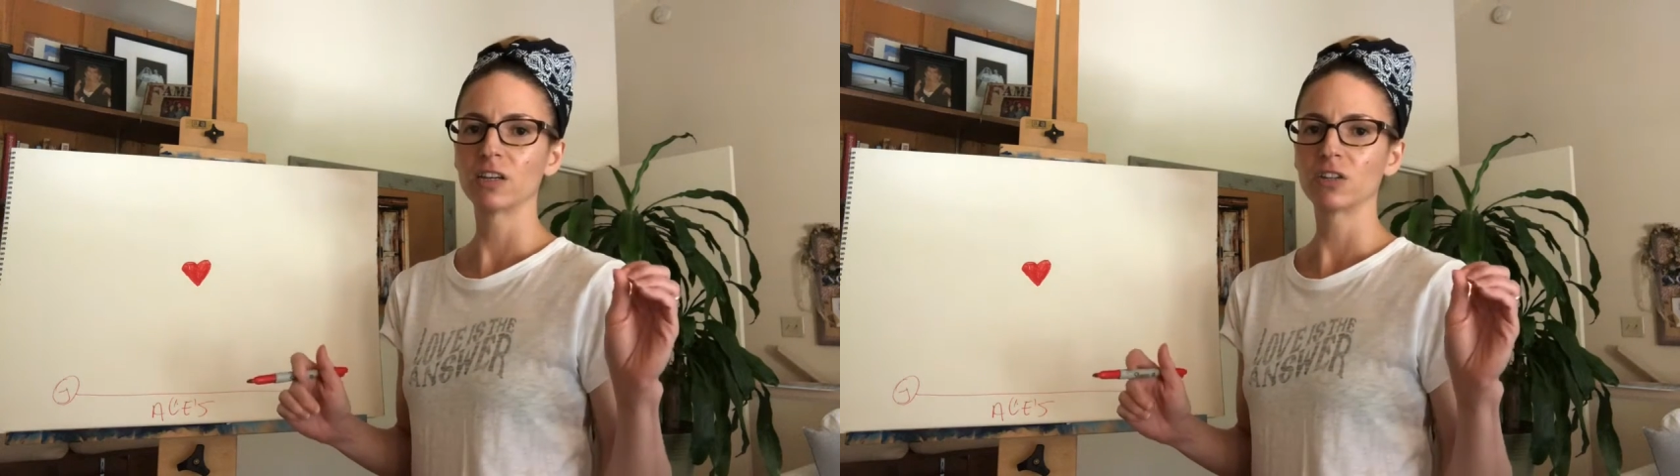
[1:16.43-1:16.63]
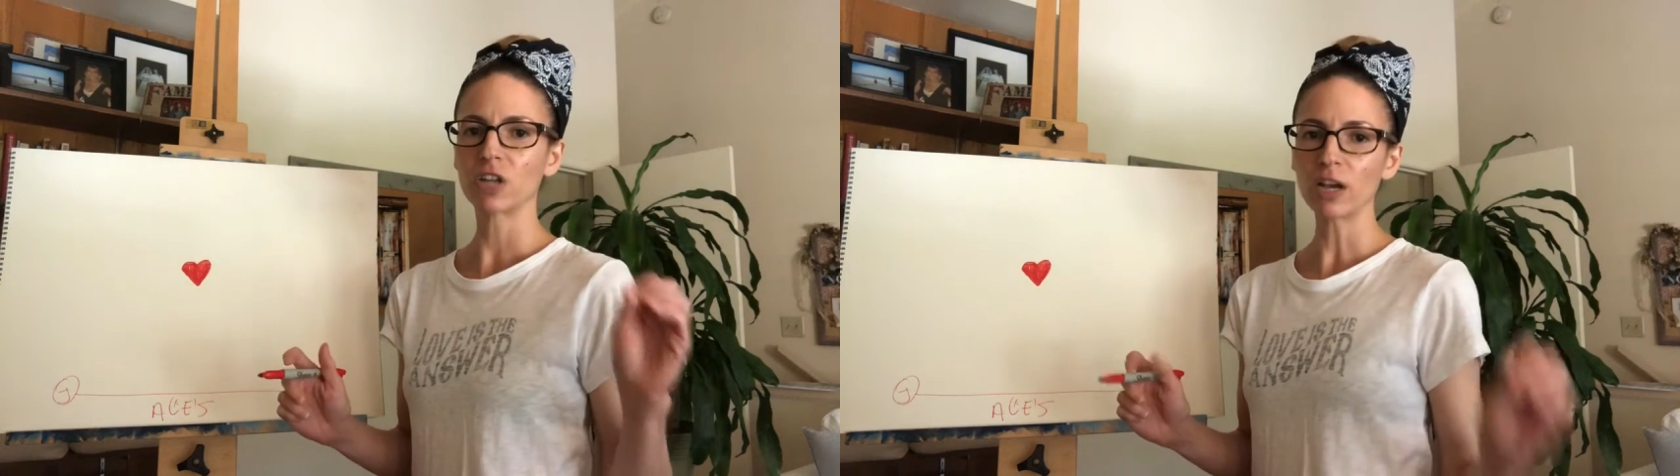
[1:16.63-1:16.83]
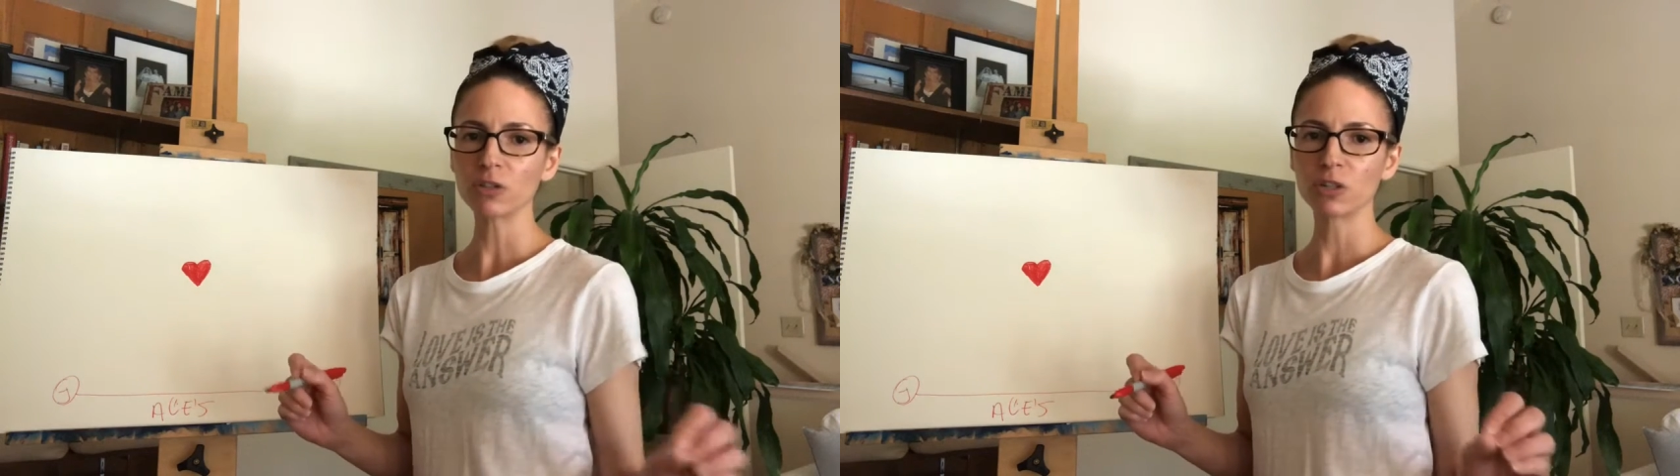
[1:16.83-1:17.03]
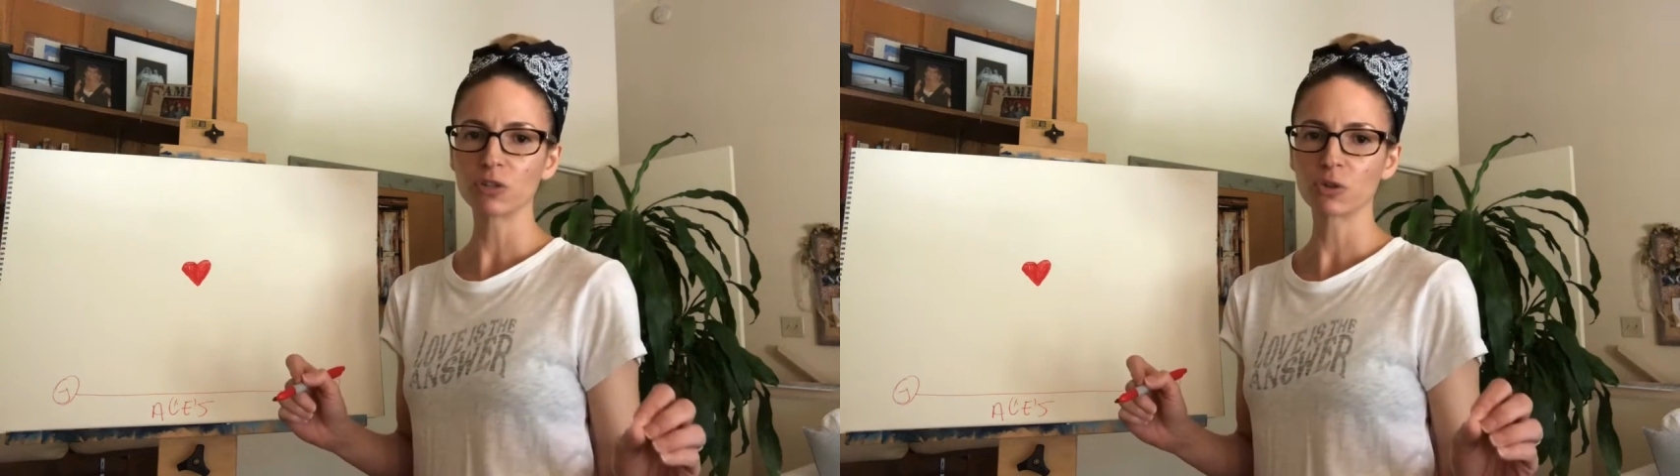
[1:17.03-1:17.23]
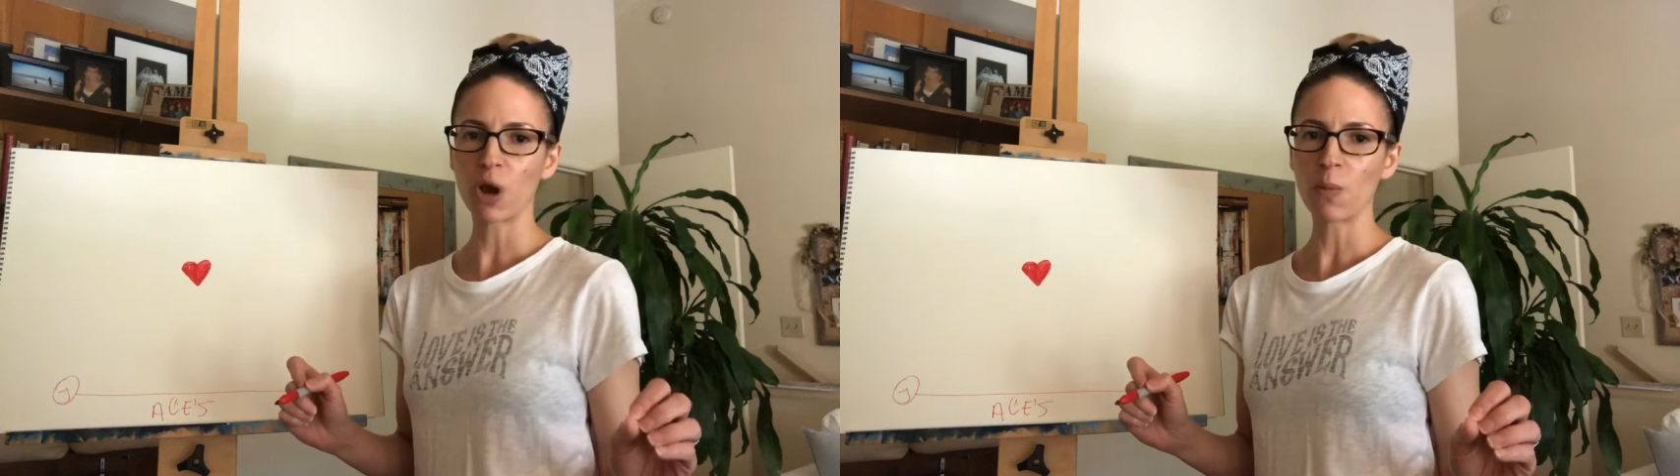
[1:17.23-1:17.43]
childhood
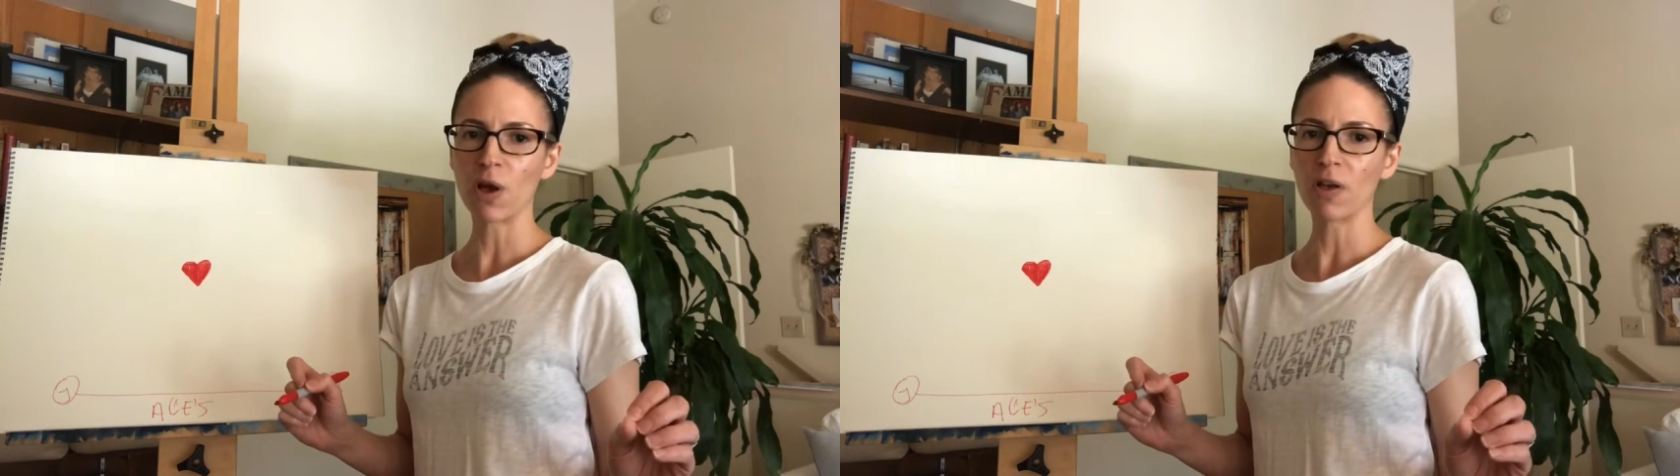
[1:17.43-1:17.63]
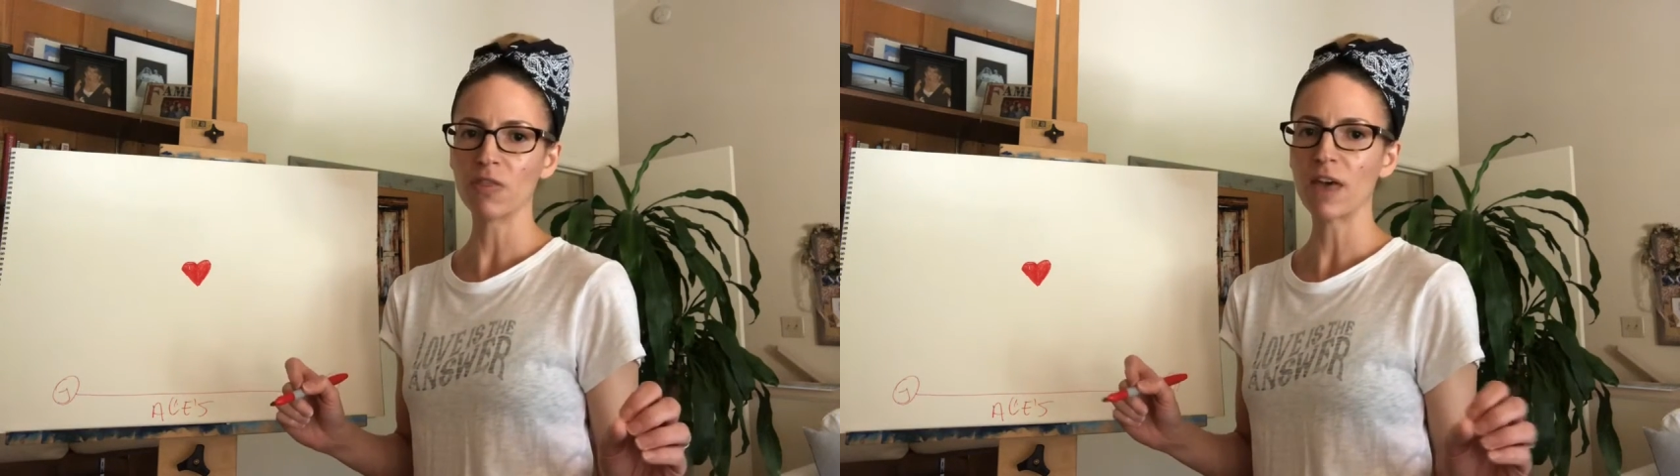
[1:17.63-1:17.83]
trauma